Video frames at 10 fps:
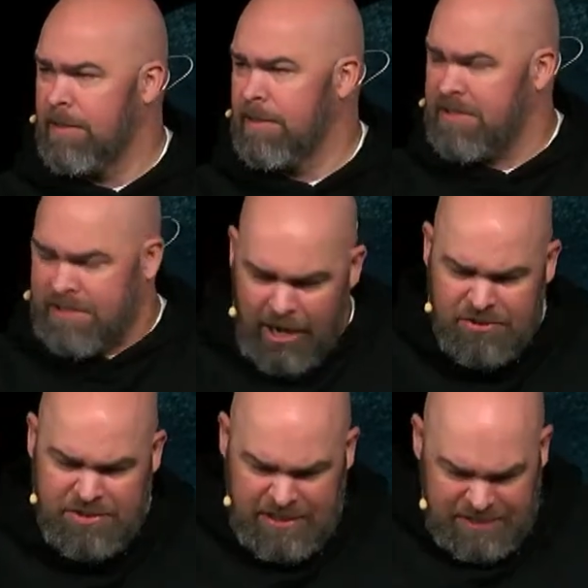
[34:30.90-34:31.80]

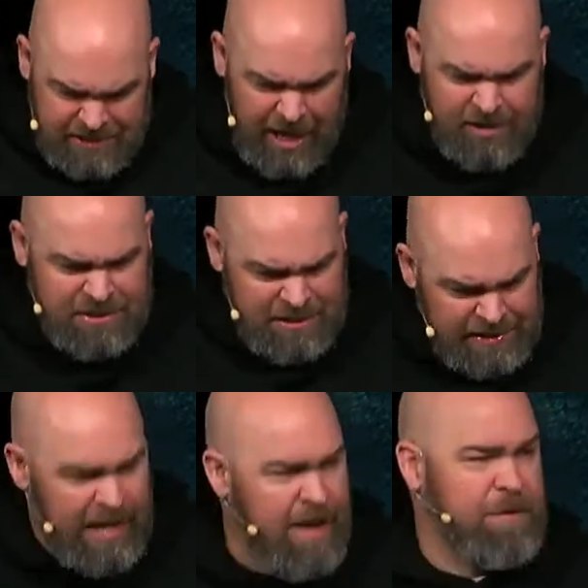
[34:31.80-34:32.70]
scarcity,
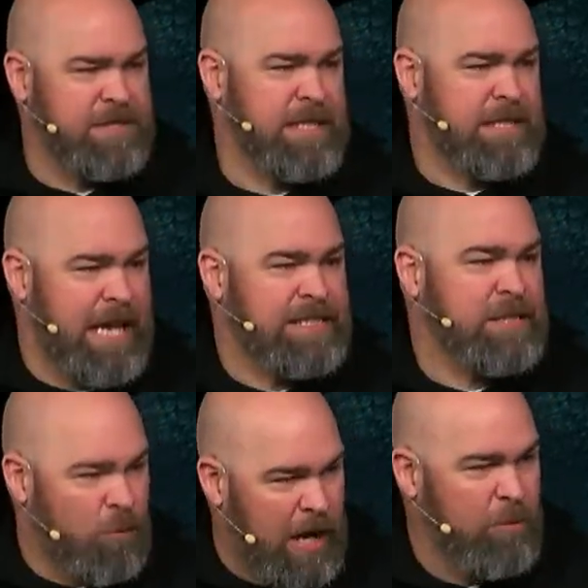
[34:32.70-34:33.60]
deficit. That's
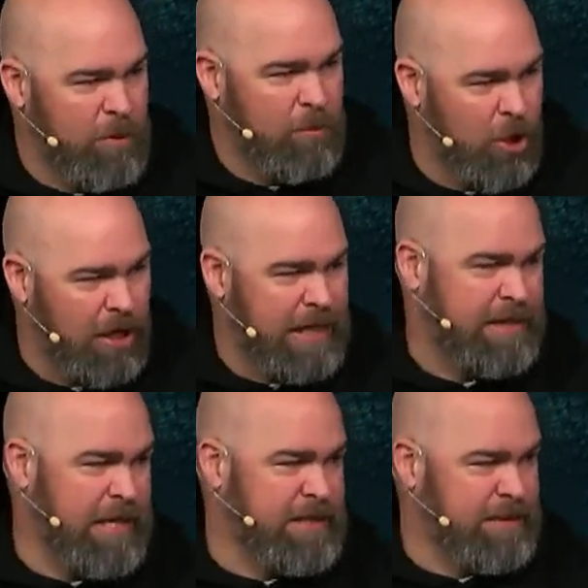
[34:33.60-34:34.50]
the way we will look at
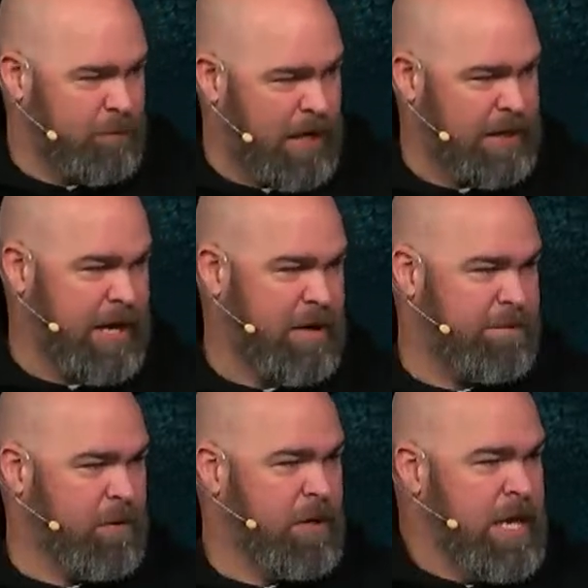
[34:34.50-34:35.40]
things if we're not
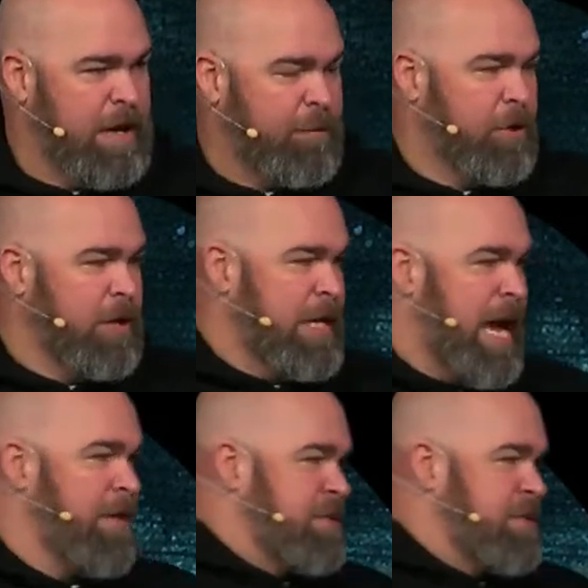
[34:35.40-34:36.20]
careful, if we don't allow the